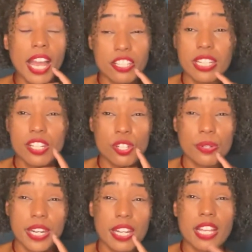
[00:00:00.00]
actually
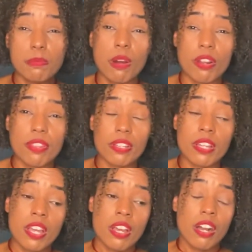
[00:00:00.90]
integrated as part of
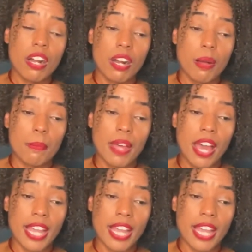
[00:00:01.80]
the um,